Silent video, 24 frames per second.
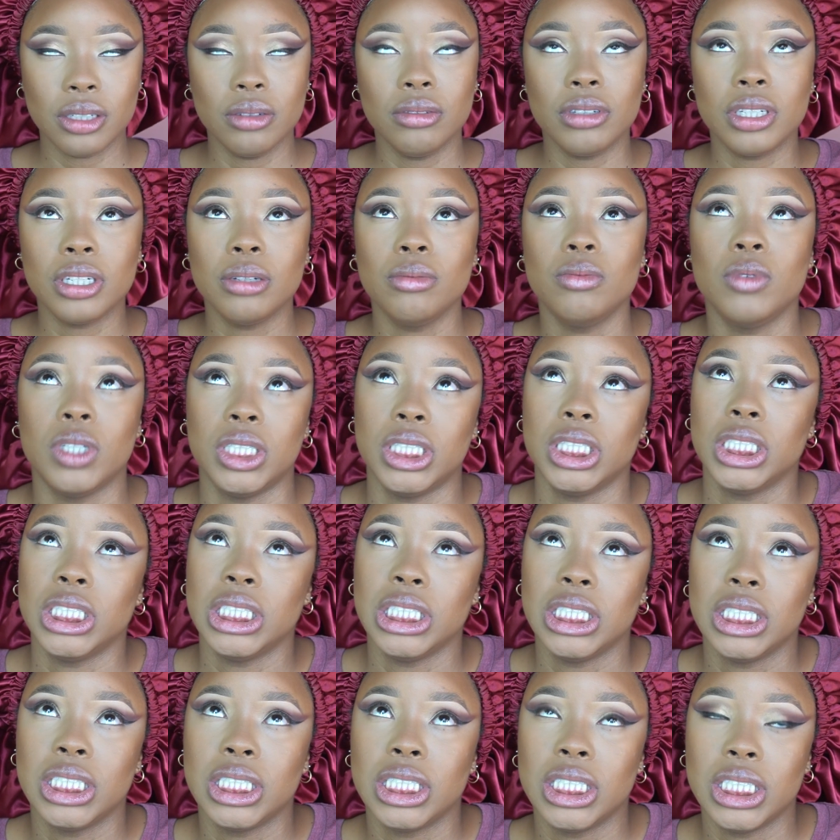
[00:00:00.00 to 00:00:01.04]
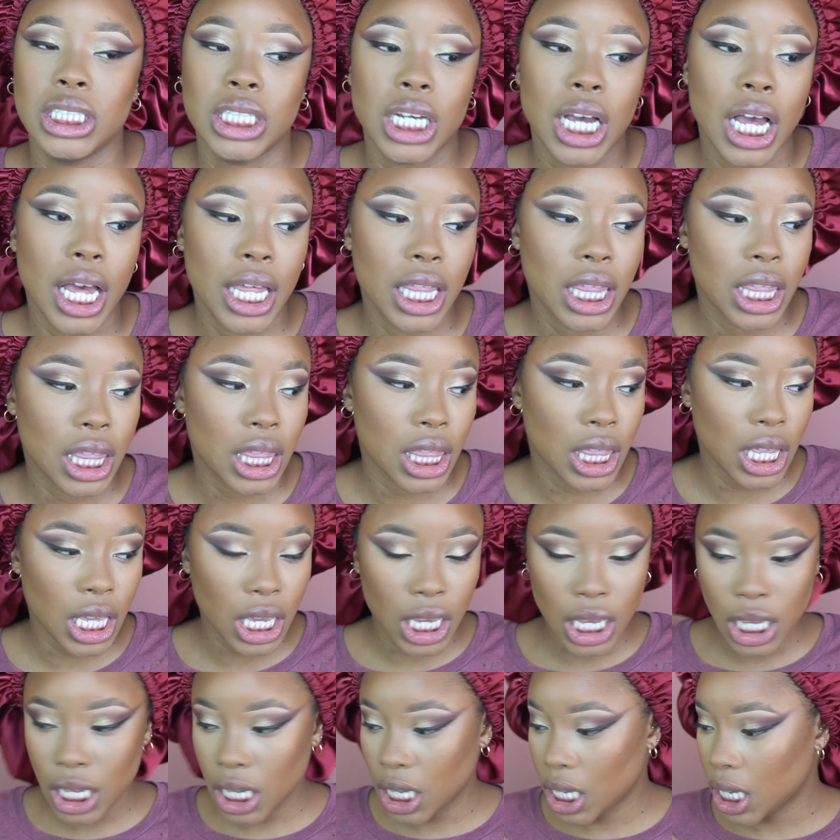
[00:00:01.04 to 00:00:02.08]
on what I'm wearing, I
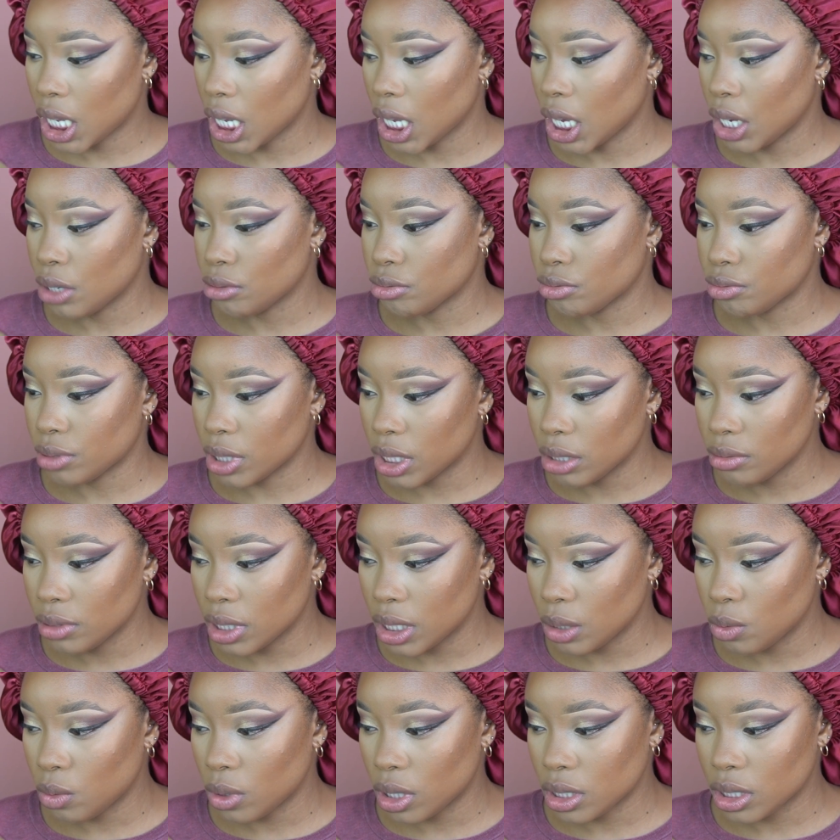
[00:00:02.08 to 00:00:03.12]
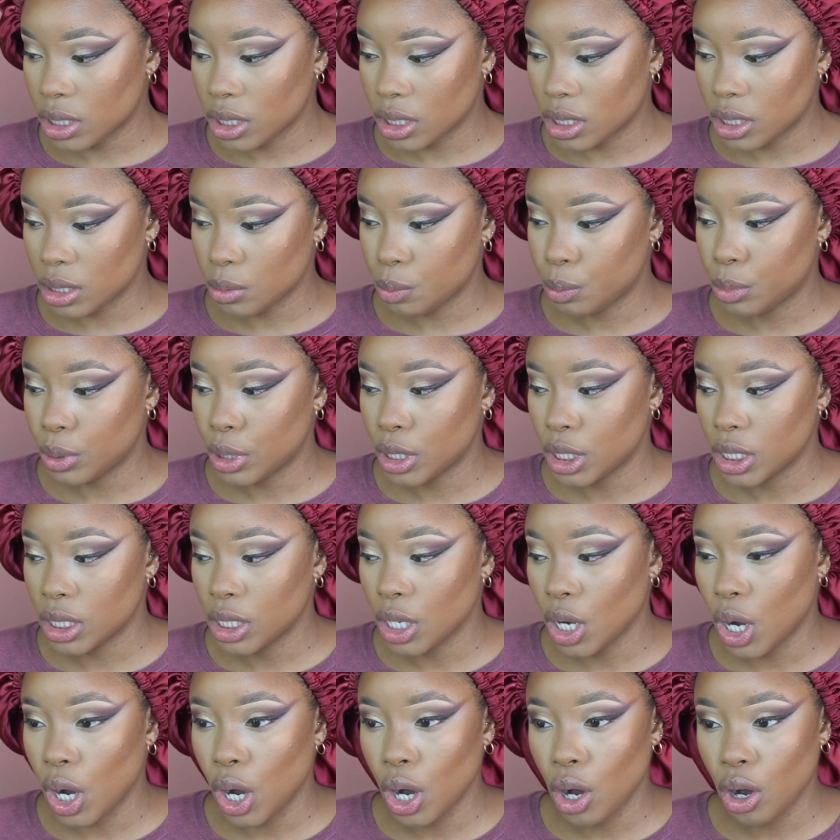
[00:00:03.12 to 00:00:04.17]
think I really wanted to put
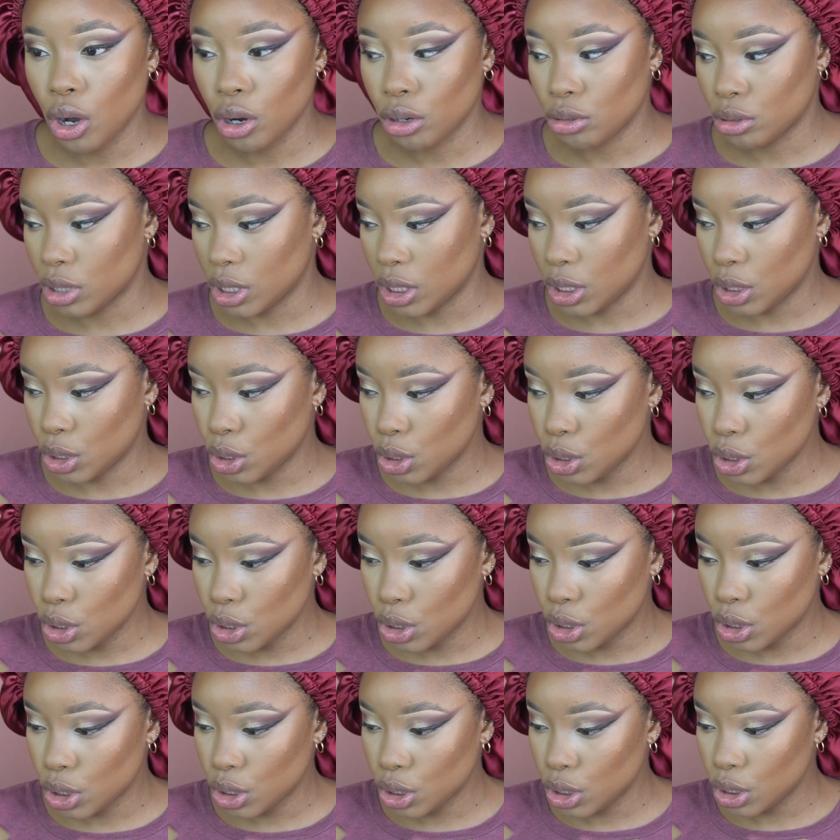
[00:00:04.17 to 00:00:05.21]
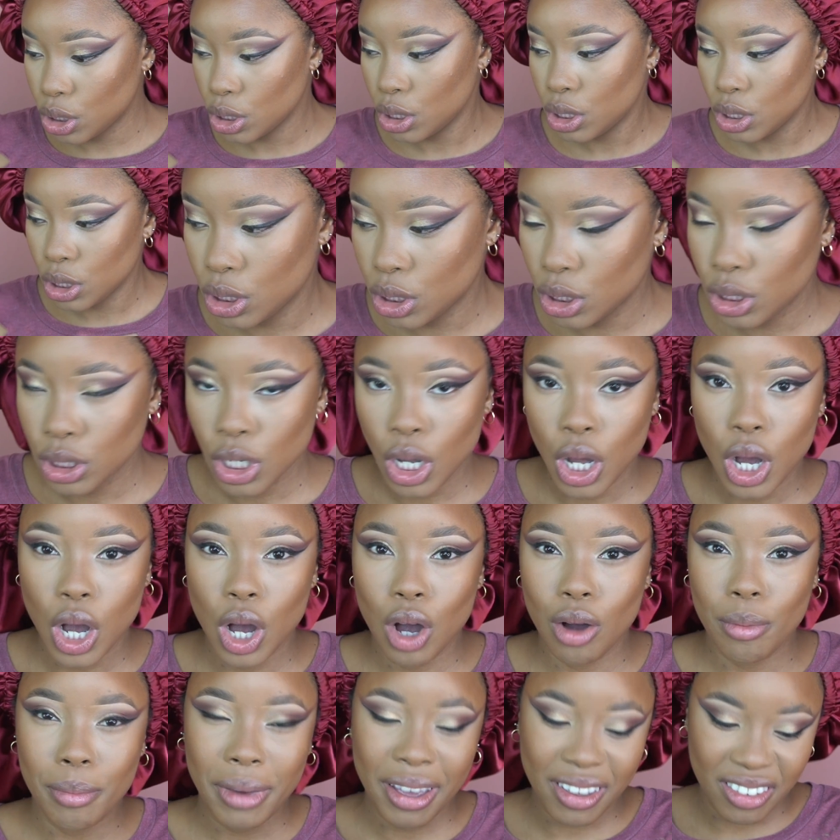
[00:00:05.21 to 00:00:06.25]
orange
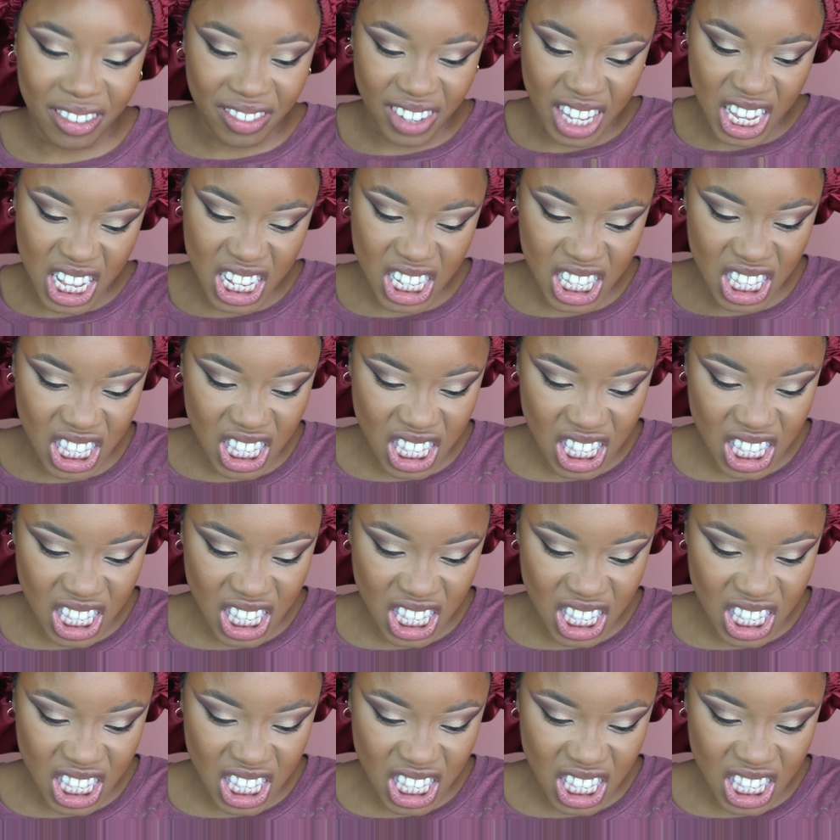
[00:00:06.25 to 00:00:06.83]
on my face.